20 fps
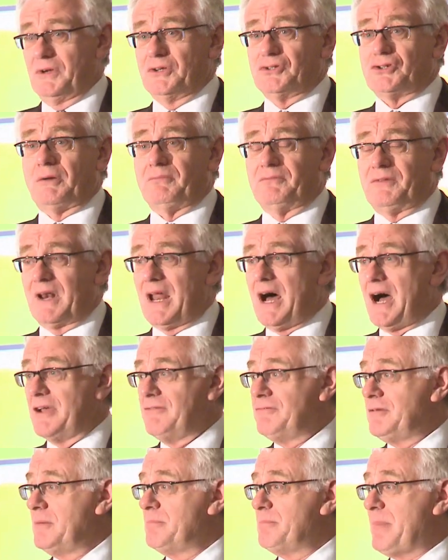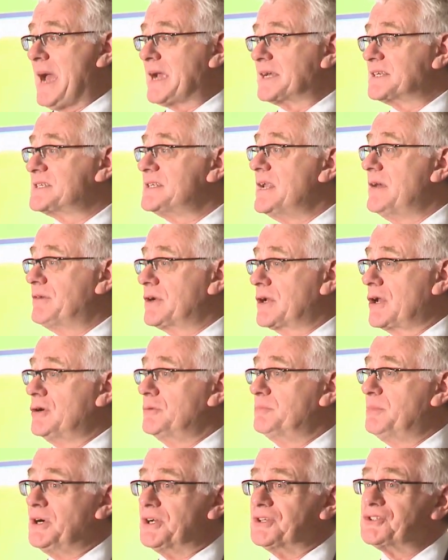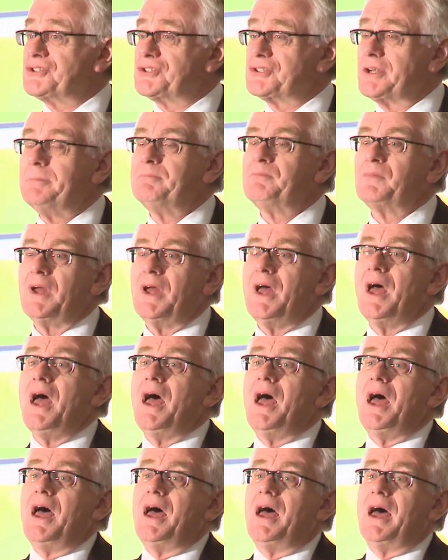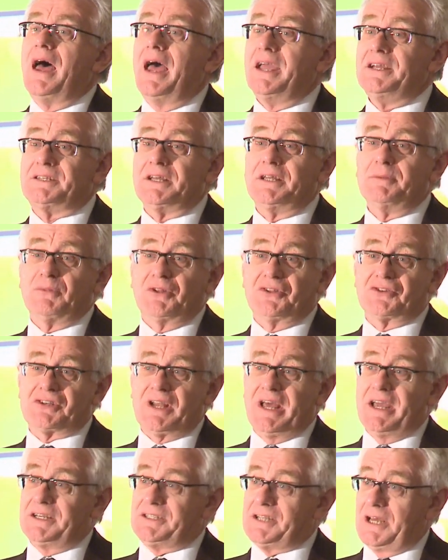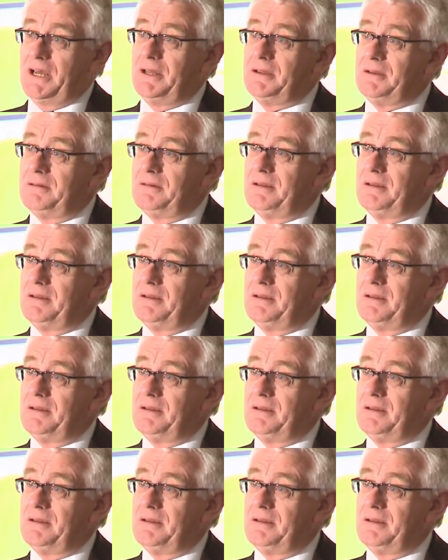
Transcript: job for life, banks never go bust." 18 months later,